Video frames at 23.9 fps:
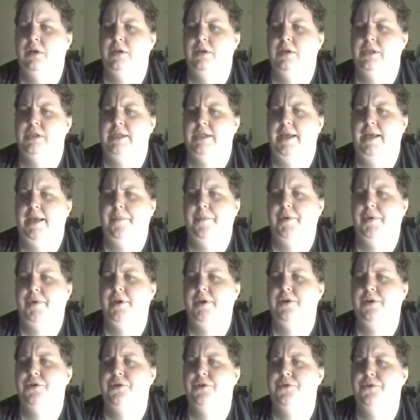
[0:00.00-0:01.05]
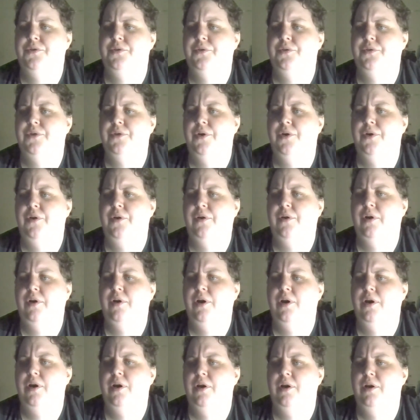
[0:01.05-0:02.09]
Step into your
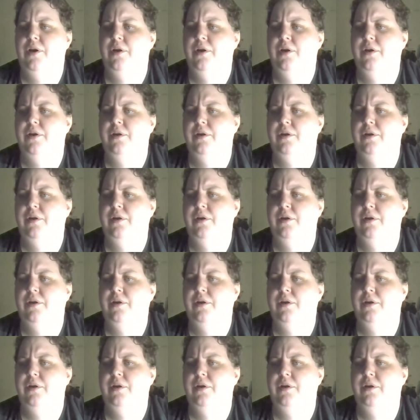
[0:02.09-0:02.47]
car.